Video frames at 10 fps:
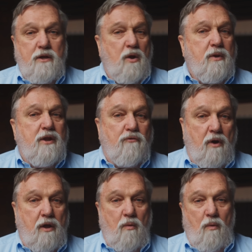Don't get
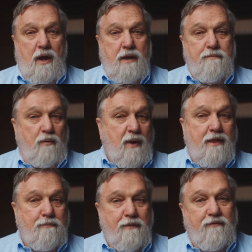drunk on wine, but
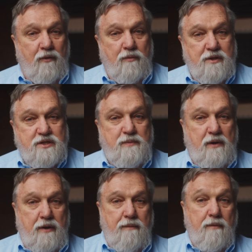rather be filled with the
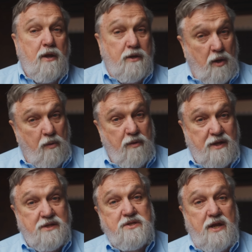Spirit. No to
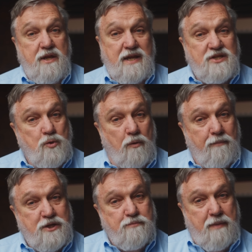this, and yes to a
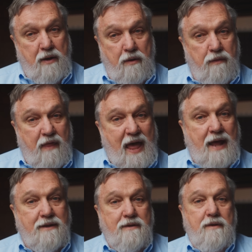much better
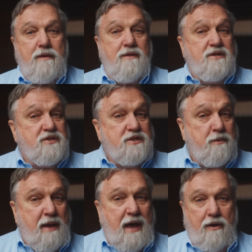that. This is the
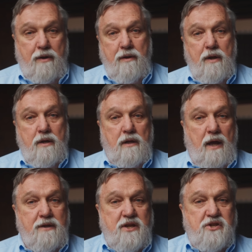pattern.
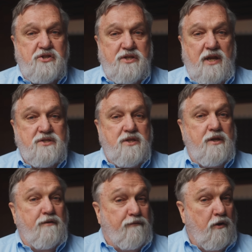God teaches us
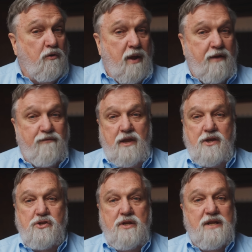that deferred
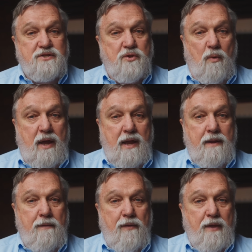gratification is the
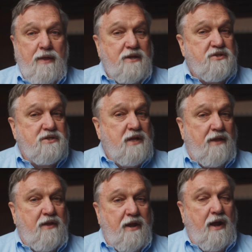way. This is
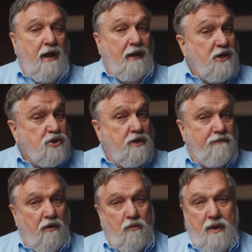not the annihilation
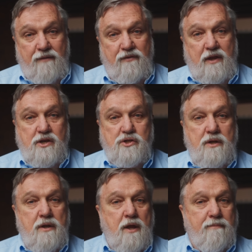of all
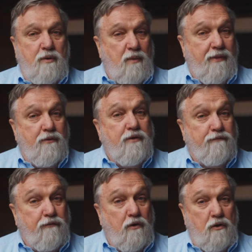gratification, but rather
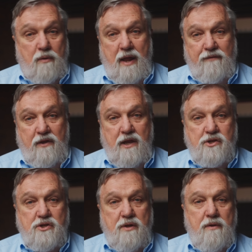deferred
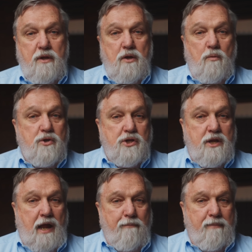gratification. We should
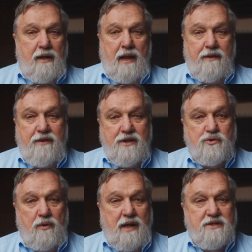not be like the
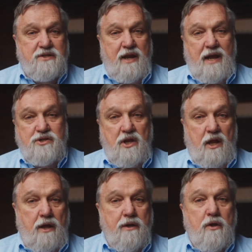Israelites at
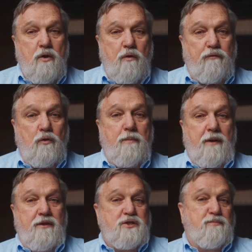Ajalon, who flew
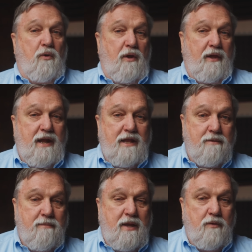upon the spoil and ate
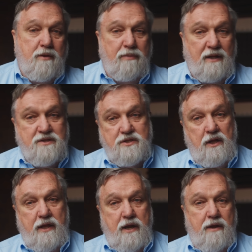the meat with the blood
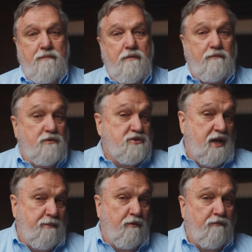still in it. 1
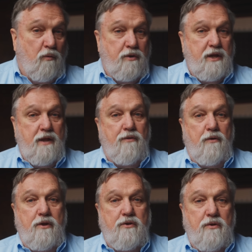Samuel
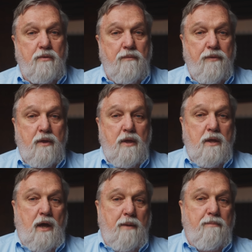14:32.
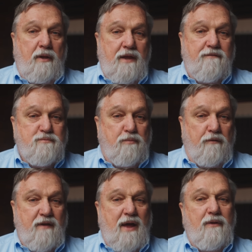Unbelief is
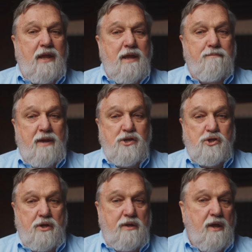profoundly
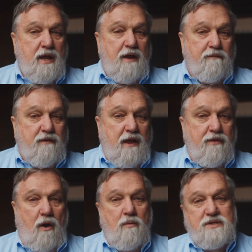impatient, and
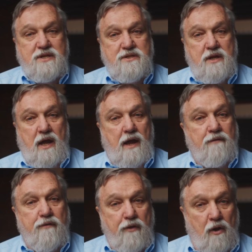faith always has an eye
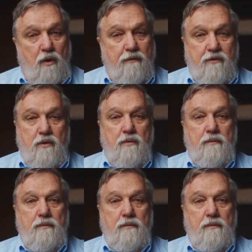for the long view.